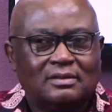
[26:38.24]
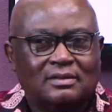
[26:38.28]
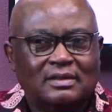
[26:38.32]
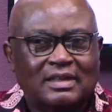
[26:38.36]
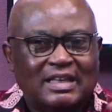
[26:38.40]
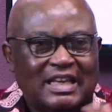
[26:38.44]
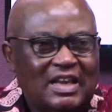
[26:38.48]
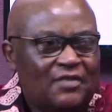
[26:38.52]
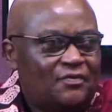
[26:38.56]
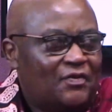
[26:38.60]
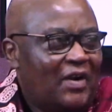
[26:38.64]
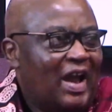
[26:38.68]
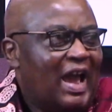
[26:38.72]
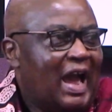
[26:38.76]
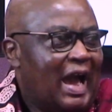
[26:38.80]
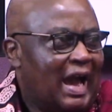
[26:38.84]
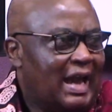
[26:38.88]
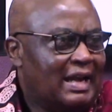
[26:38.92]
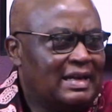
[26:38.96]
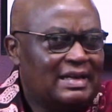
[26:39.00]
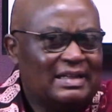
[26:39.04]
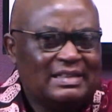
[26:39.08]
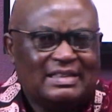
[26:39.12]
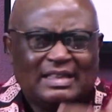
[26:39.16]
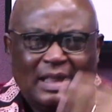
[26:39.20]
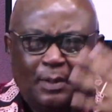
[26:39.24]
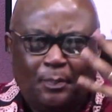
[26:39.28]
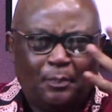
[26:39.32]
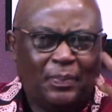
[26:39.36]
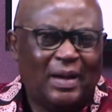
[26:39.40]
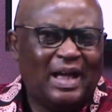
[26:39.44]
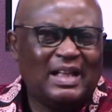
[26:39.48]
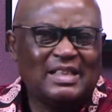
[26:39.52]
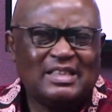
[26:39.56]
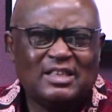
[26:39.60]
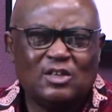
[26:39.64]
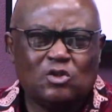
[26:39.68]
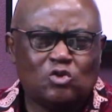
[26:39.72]
if I had it, the
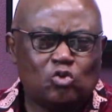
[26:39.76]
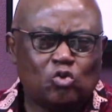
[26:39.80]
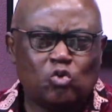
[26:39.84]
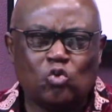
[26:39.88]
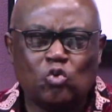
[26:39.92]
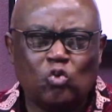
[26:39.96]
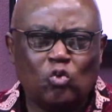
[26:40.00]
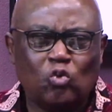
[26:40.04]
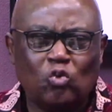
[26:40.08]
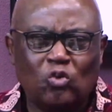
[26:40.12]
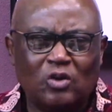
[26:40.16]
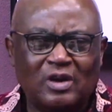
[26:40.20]
party too,